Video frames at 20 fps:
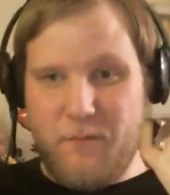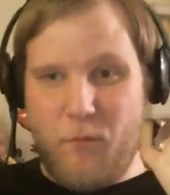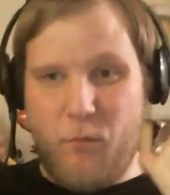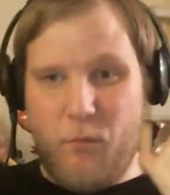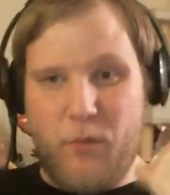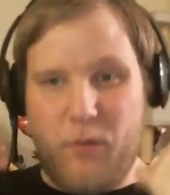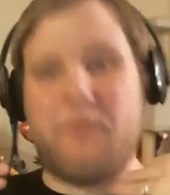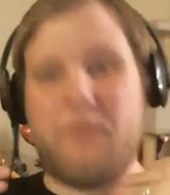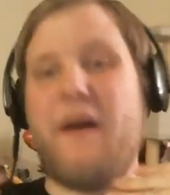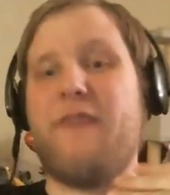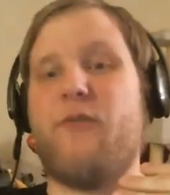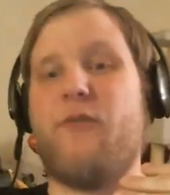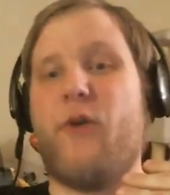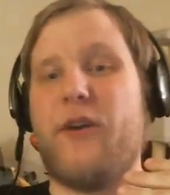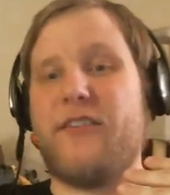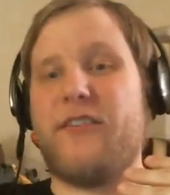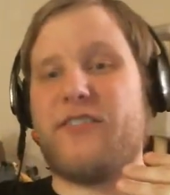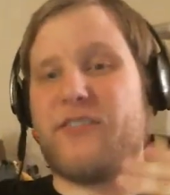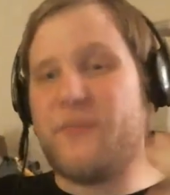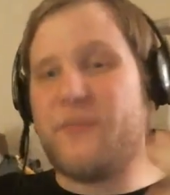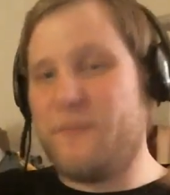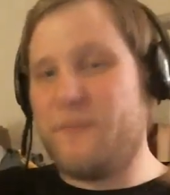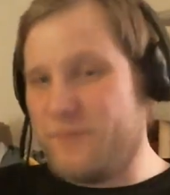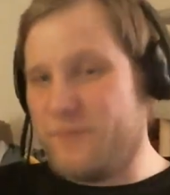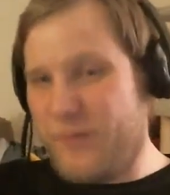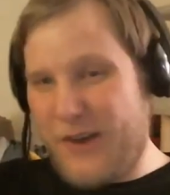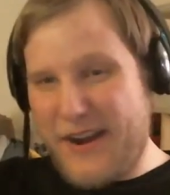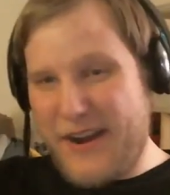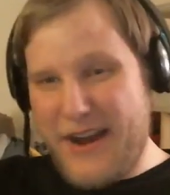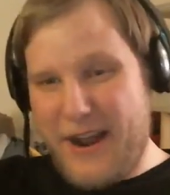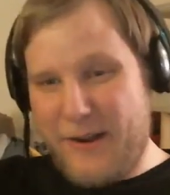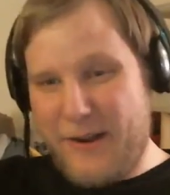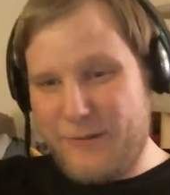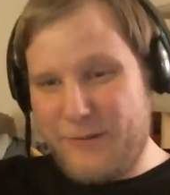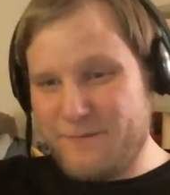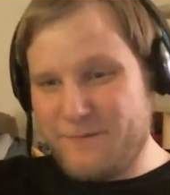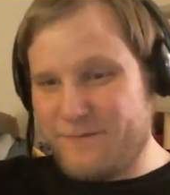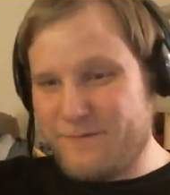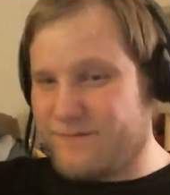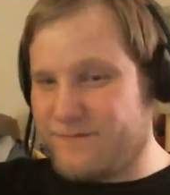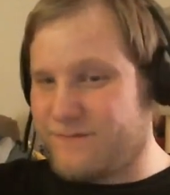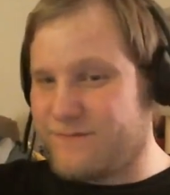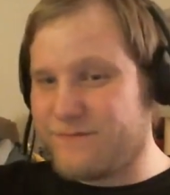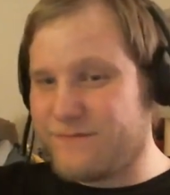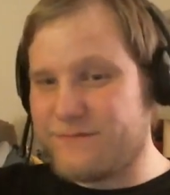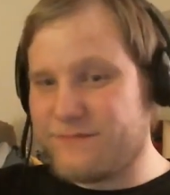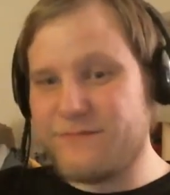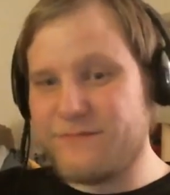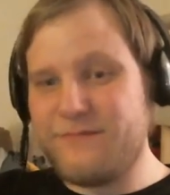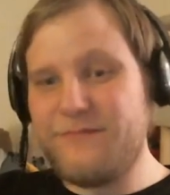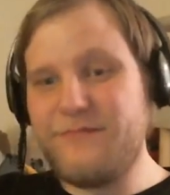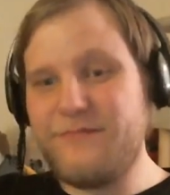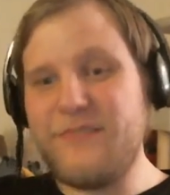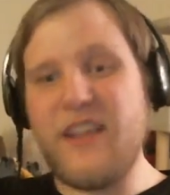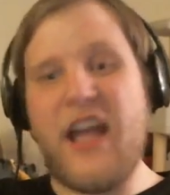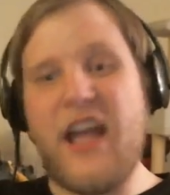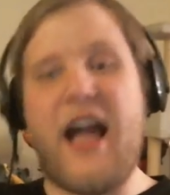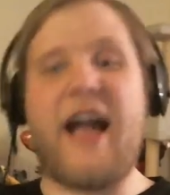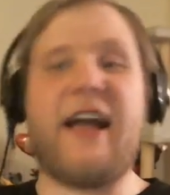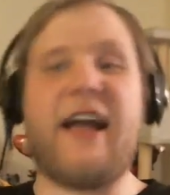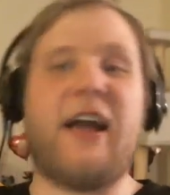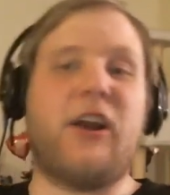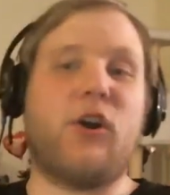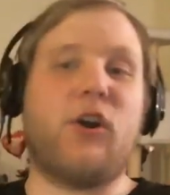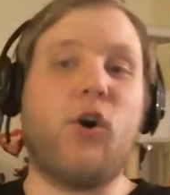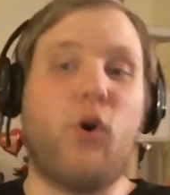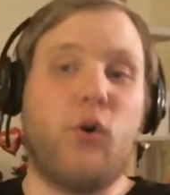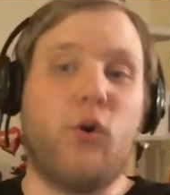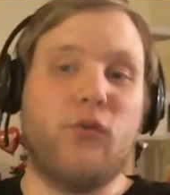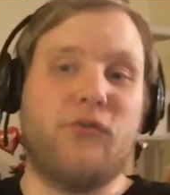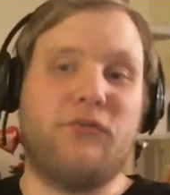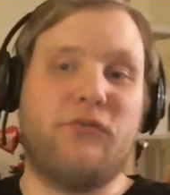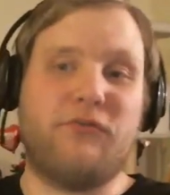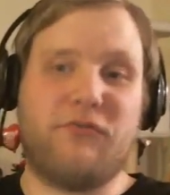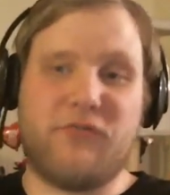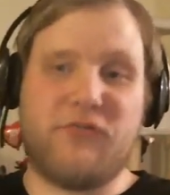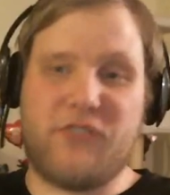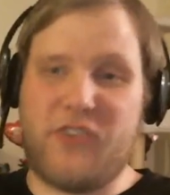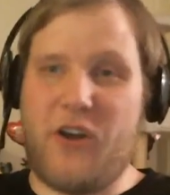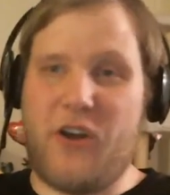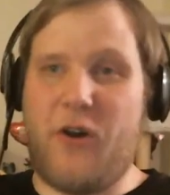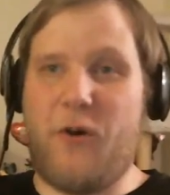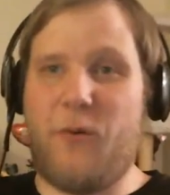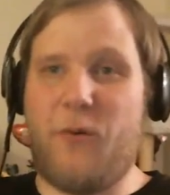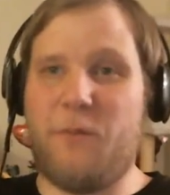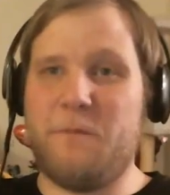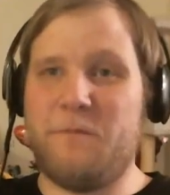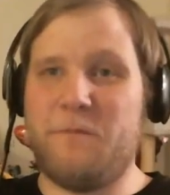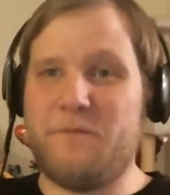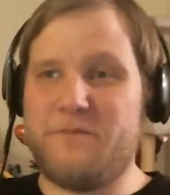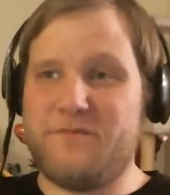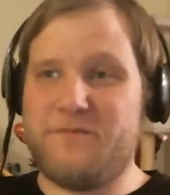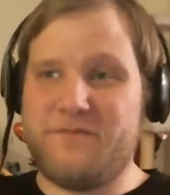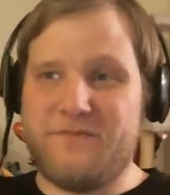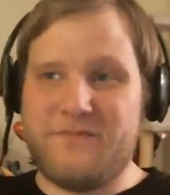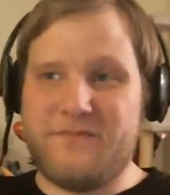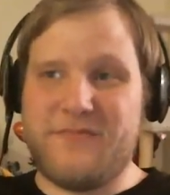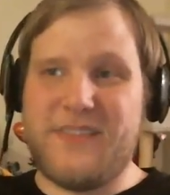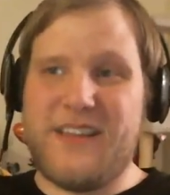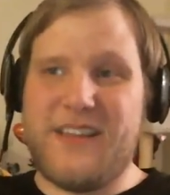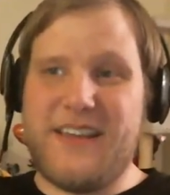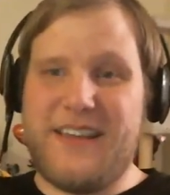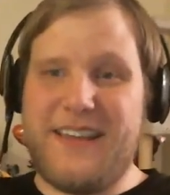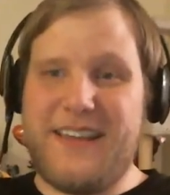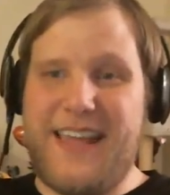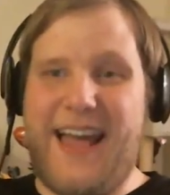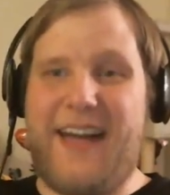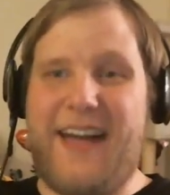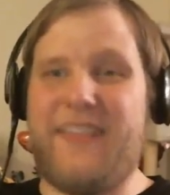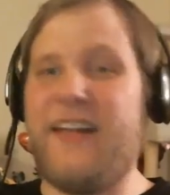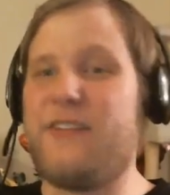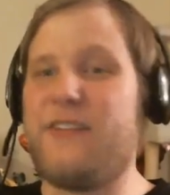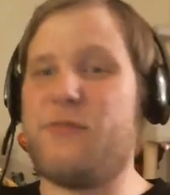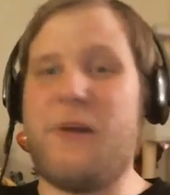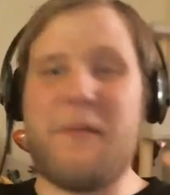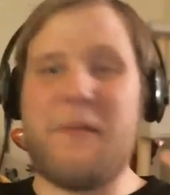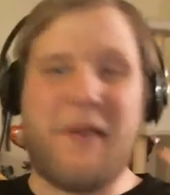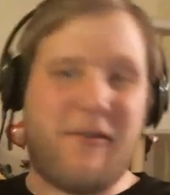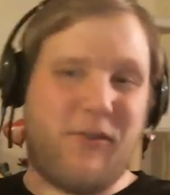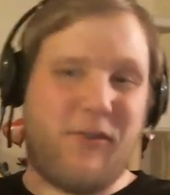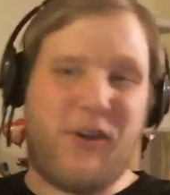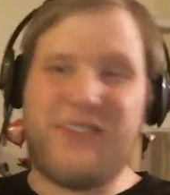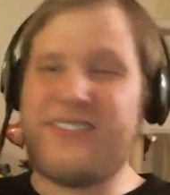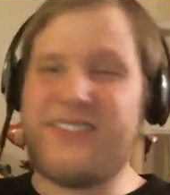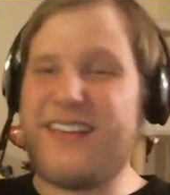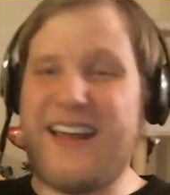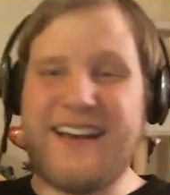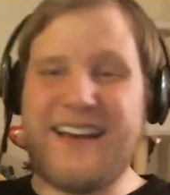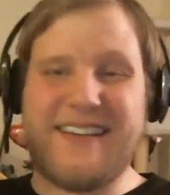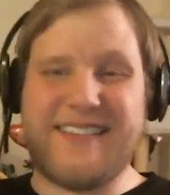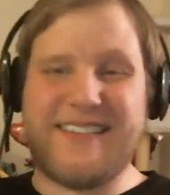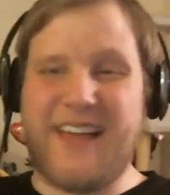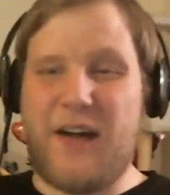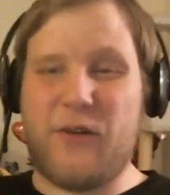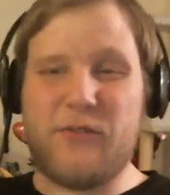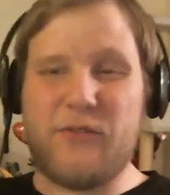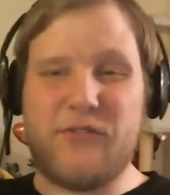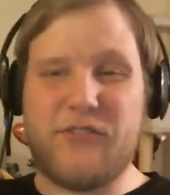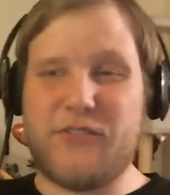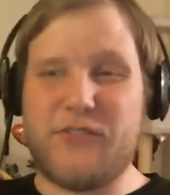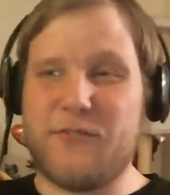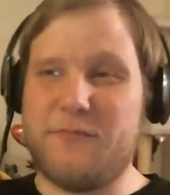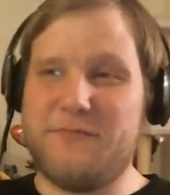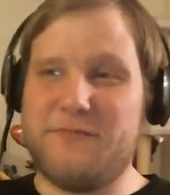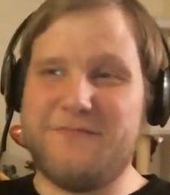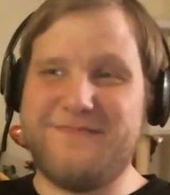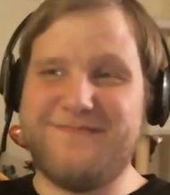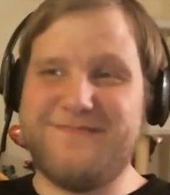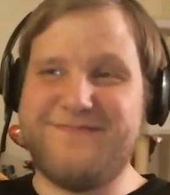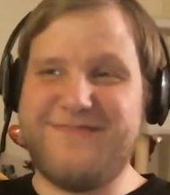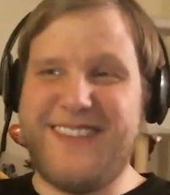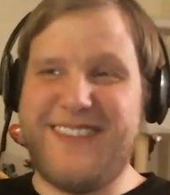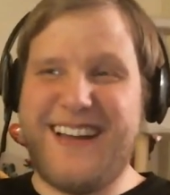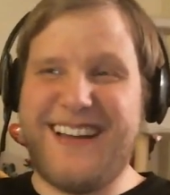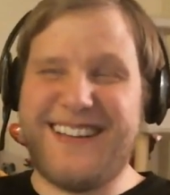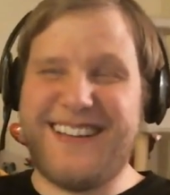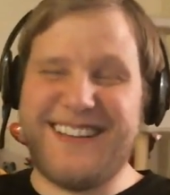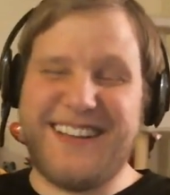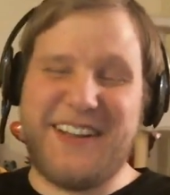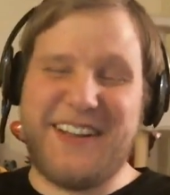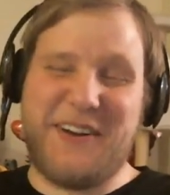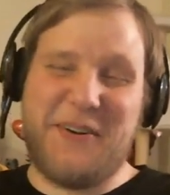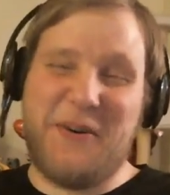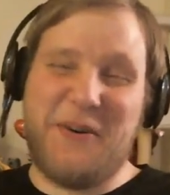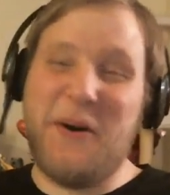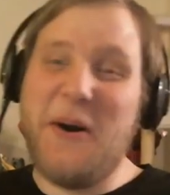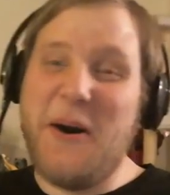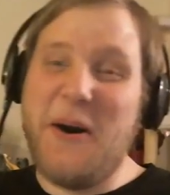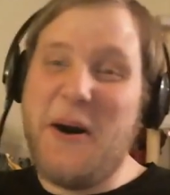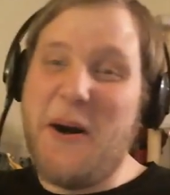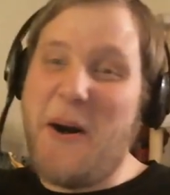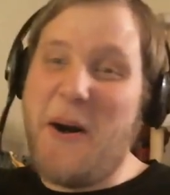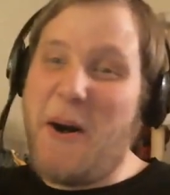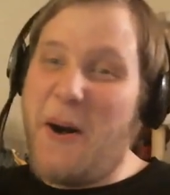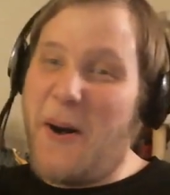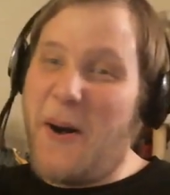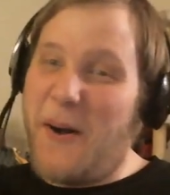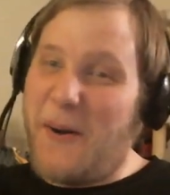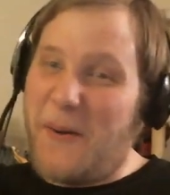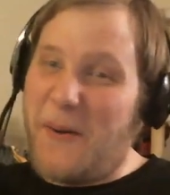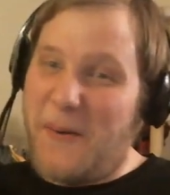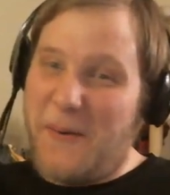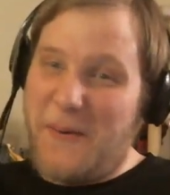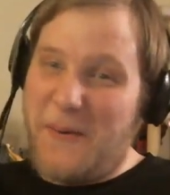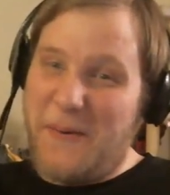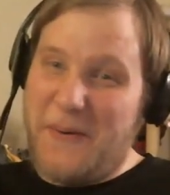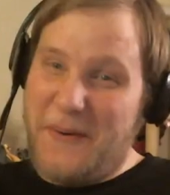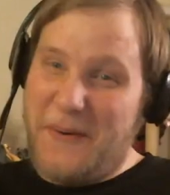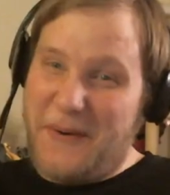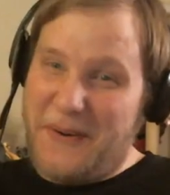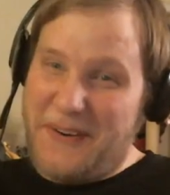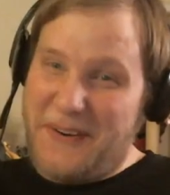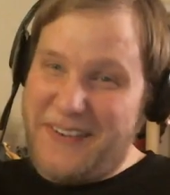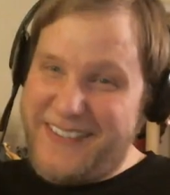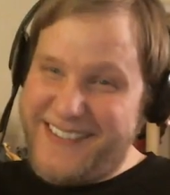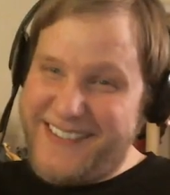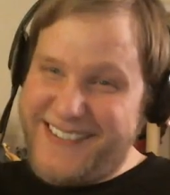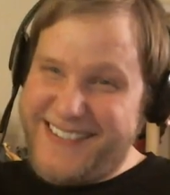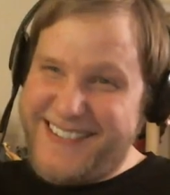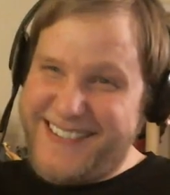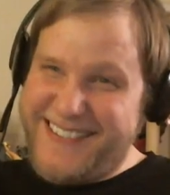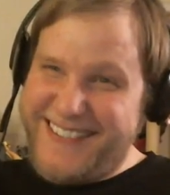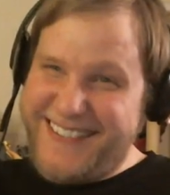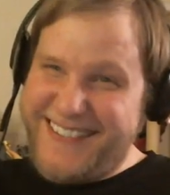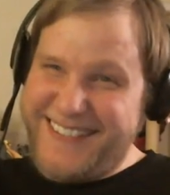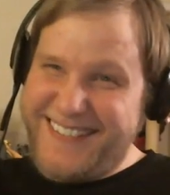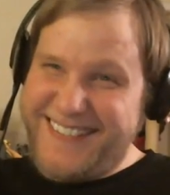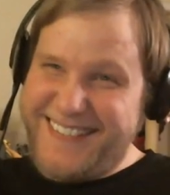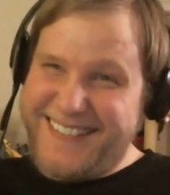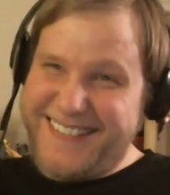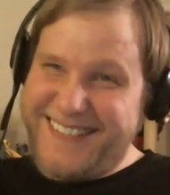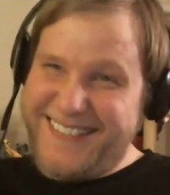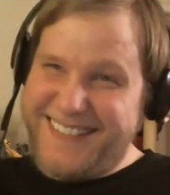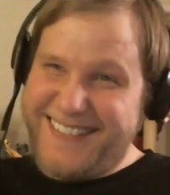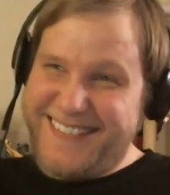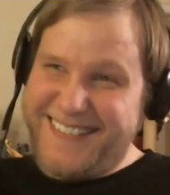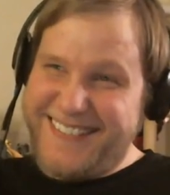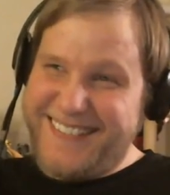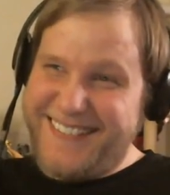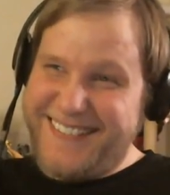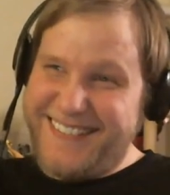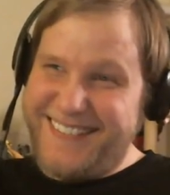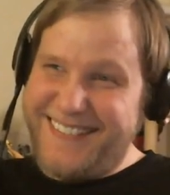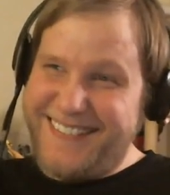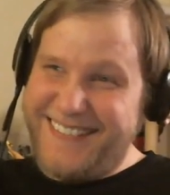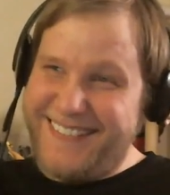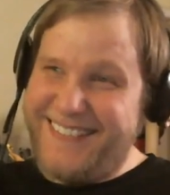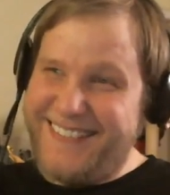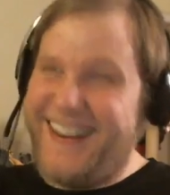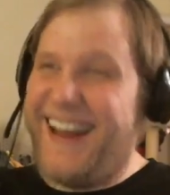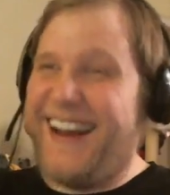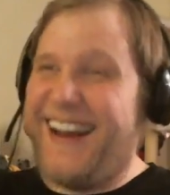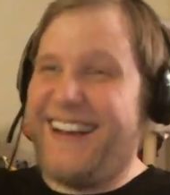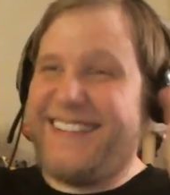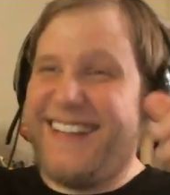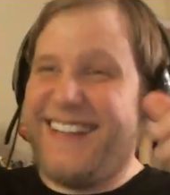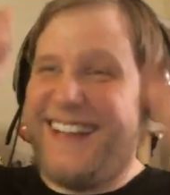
with my voice right now, I got a cold, so yeah, that's why my voice kind of sounds a little hoarse. I